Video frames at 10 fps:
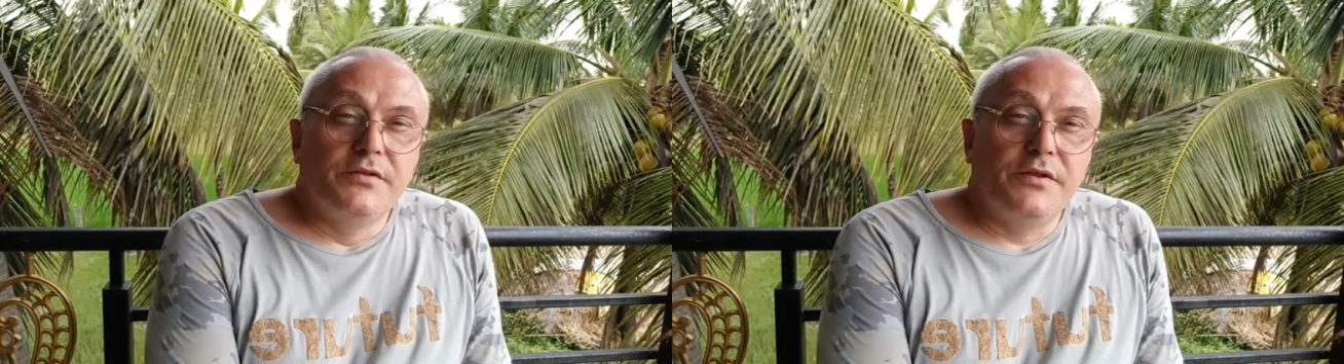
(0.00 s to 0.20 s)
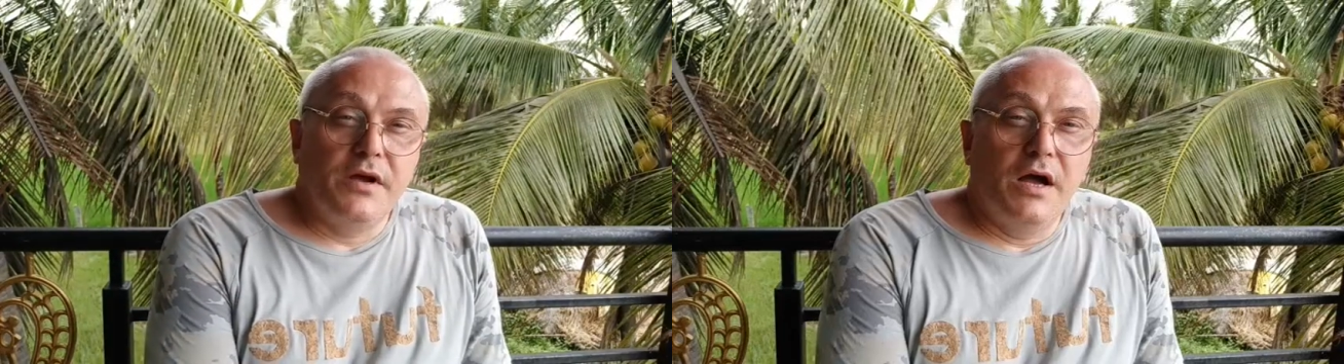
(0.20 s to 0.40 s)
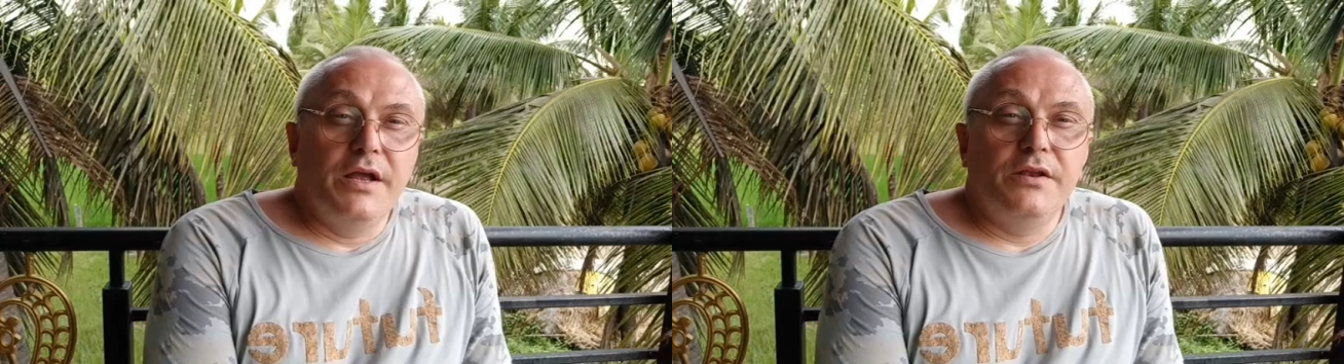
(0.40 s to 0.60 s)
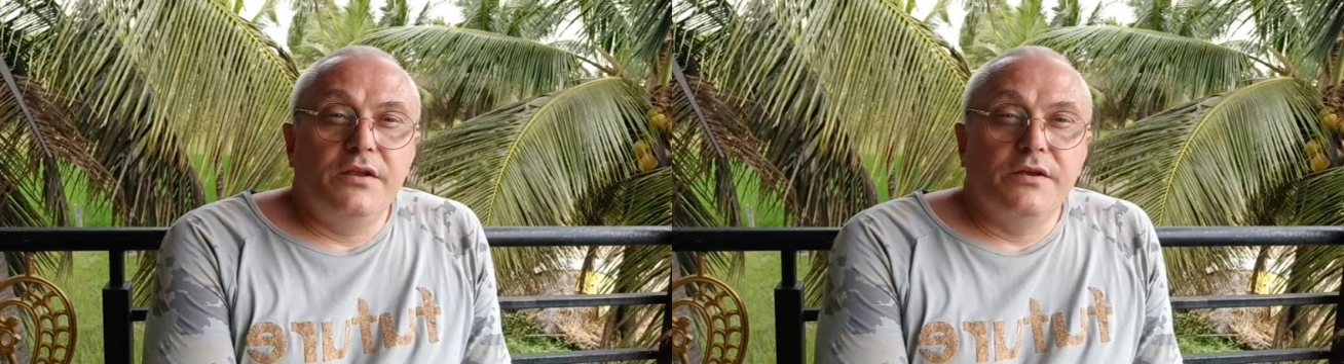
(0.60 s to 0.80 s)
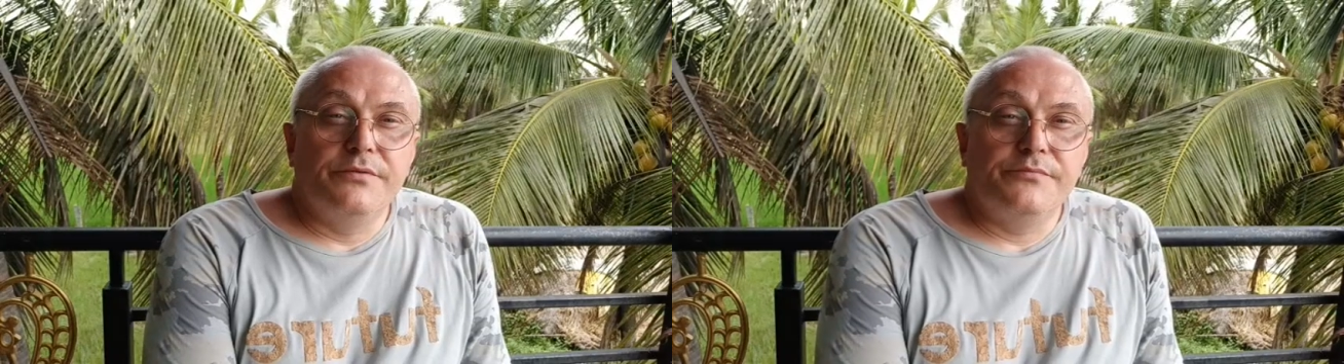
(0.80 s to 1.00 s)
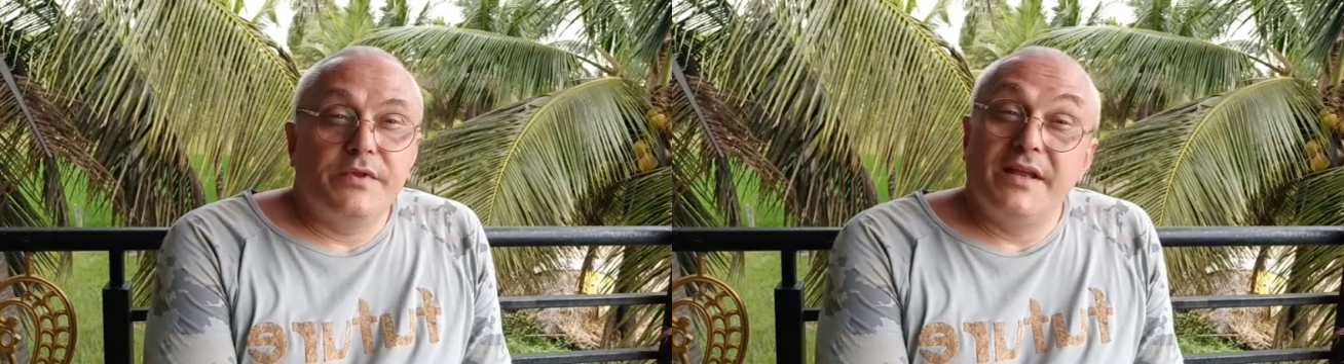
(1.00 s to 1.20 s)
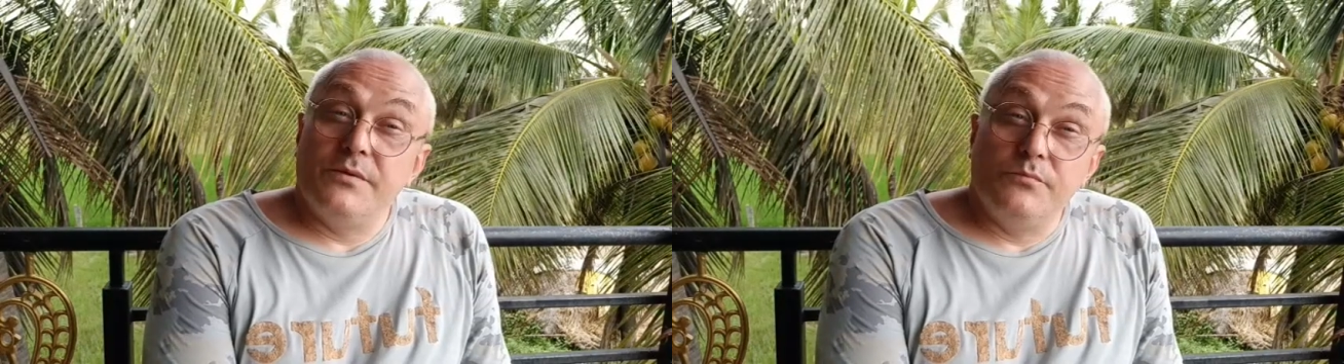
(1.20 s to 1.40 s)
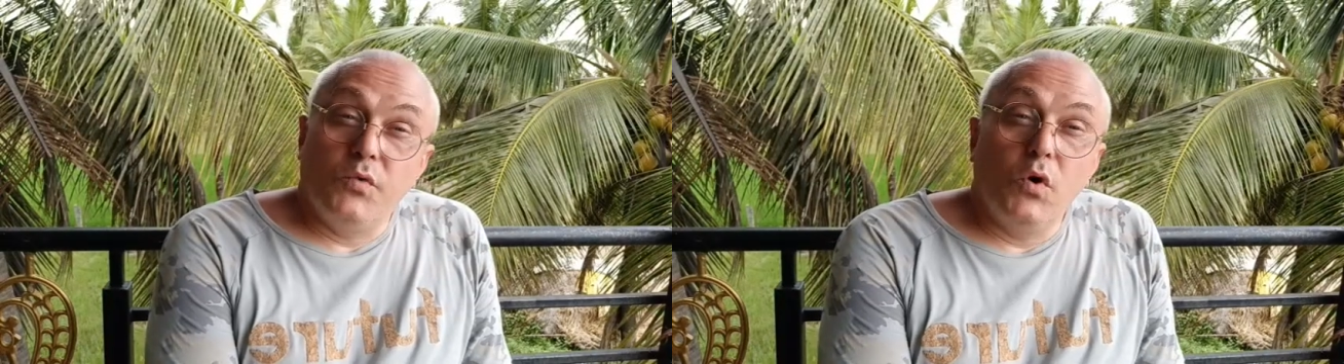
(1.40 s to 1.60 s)
the idea and
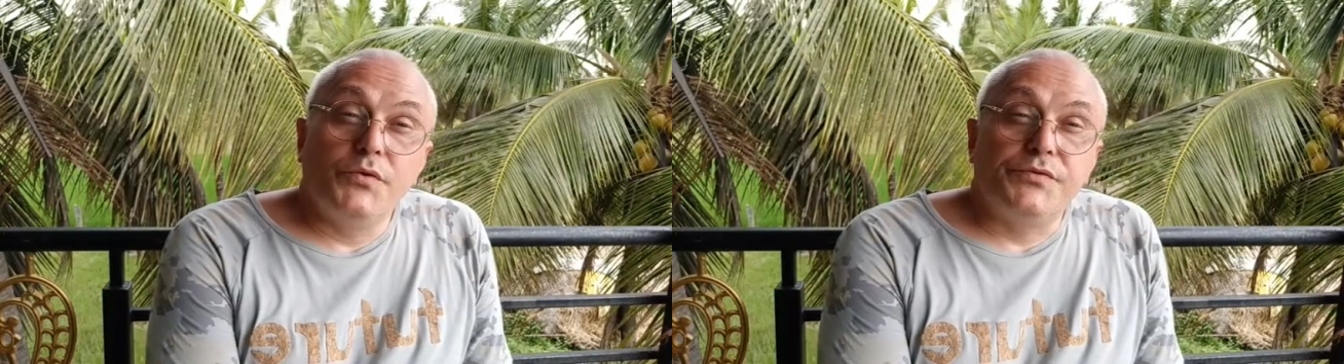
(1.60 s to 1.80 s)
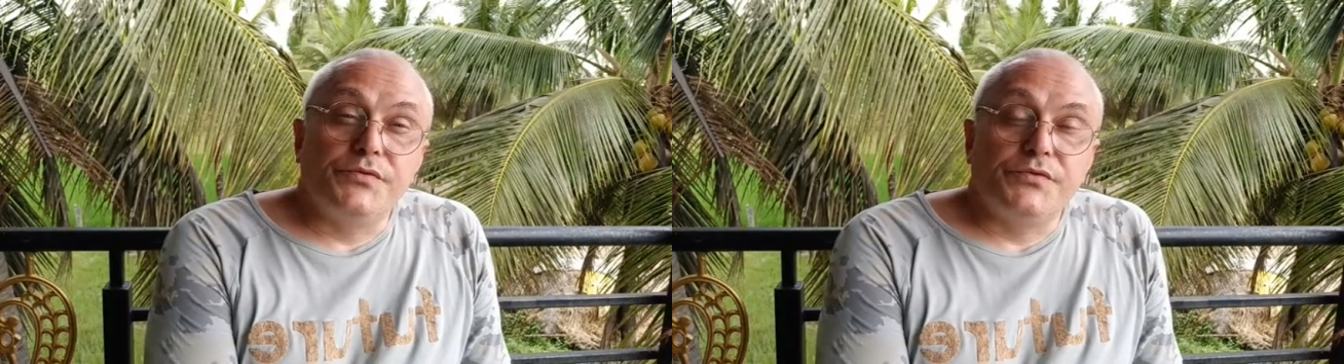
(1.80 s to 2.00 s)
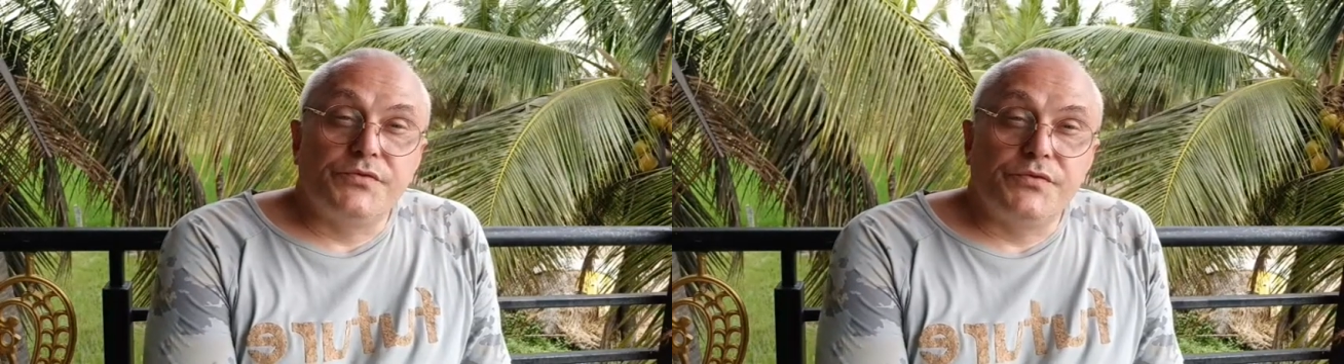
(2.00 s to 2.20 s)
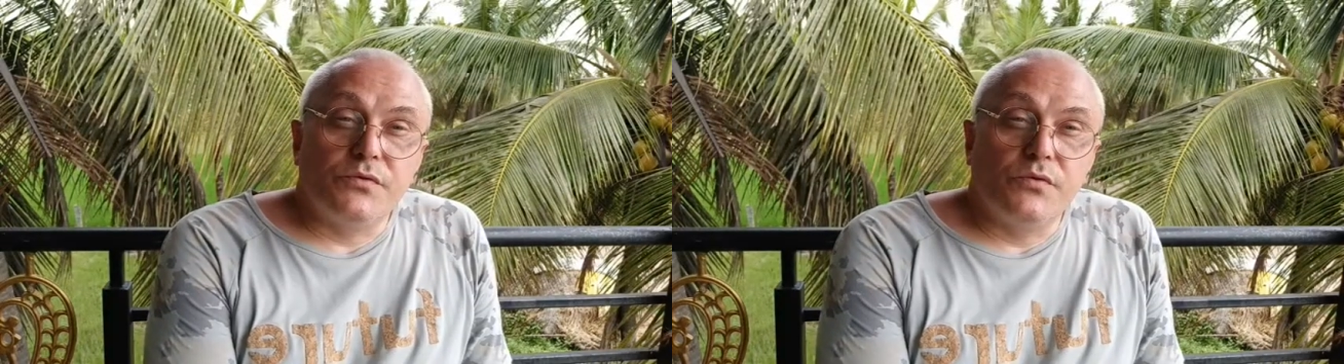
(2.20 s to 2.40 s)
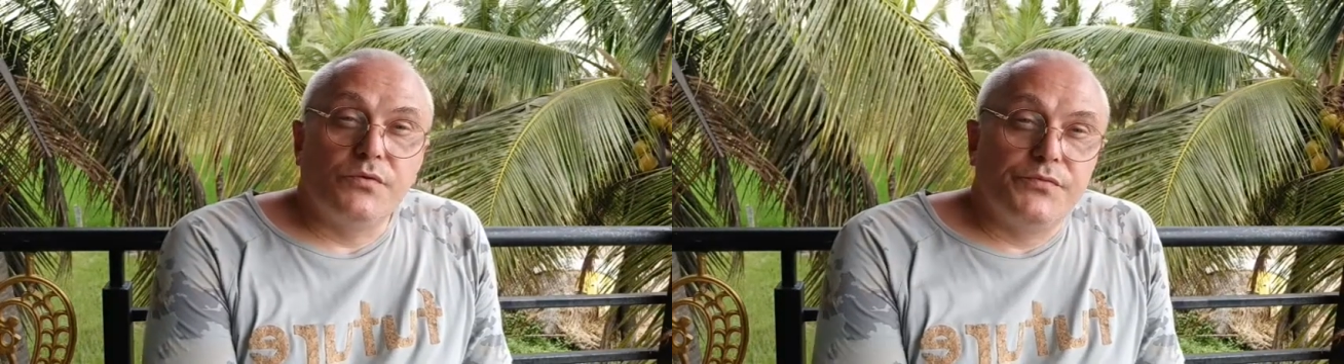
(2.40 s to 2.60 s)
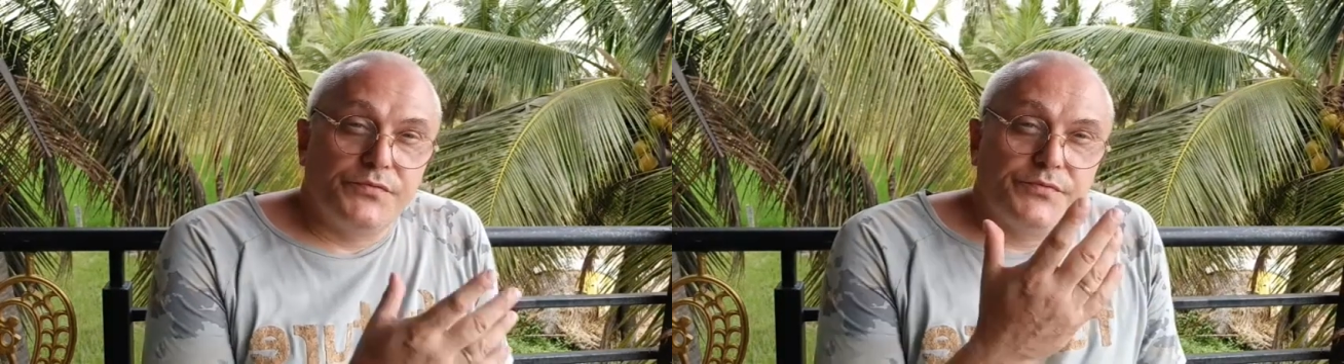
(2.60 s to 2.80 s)
importance of